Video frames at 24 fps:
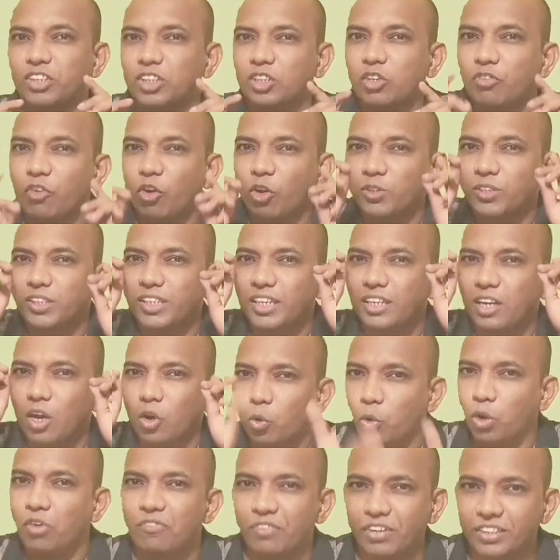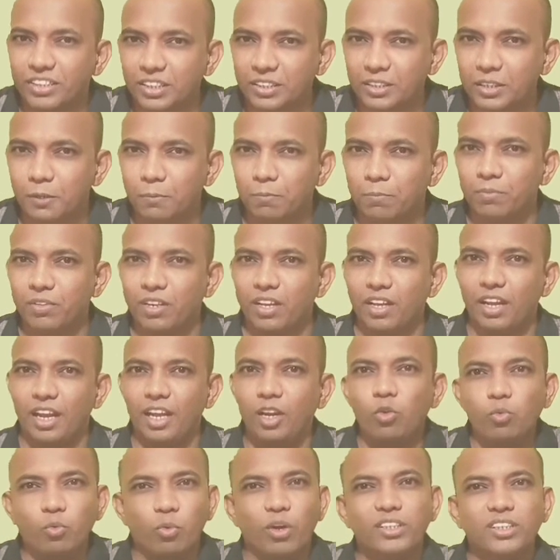First of all, check coefficient.
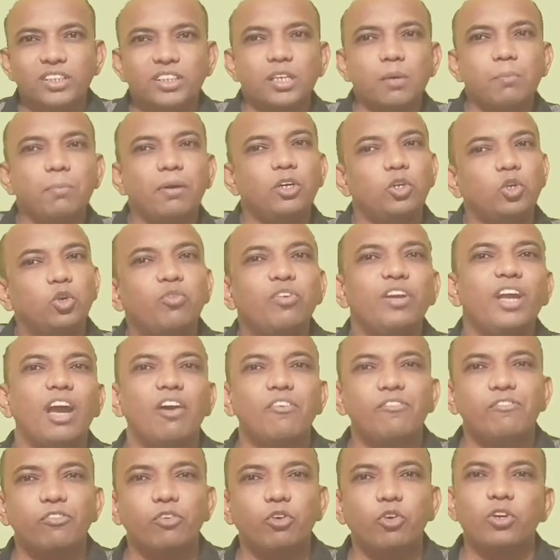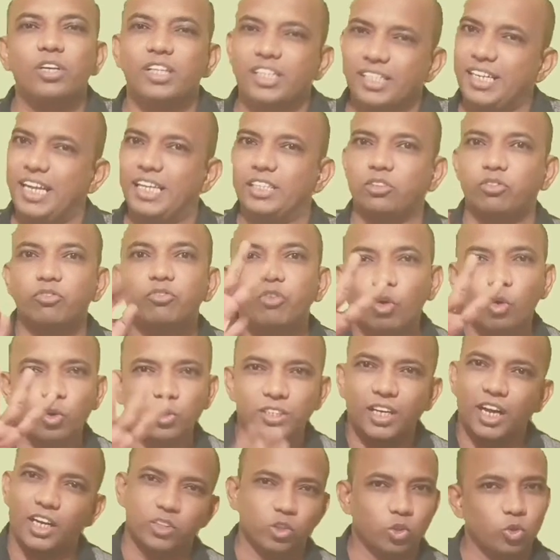In one's table, do we have 4? Yes,
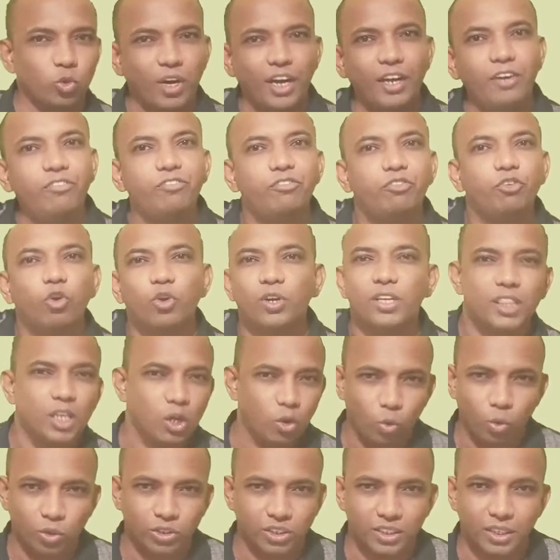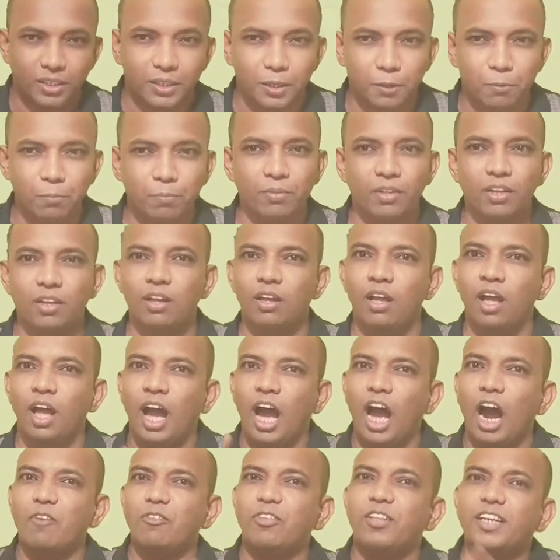4 are. So write 4 in the quotient.
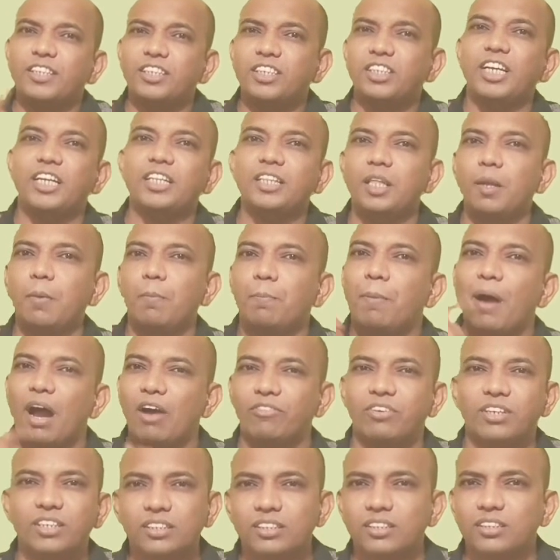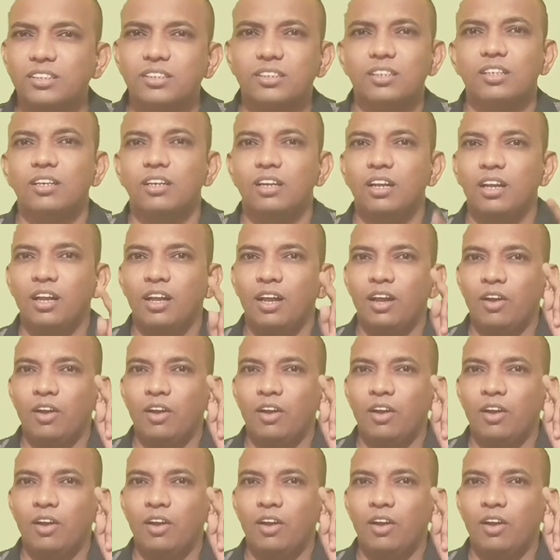After that, check the powers.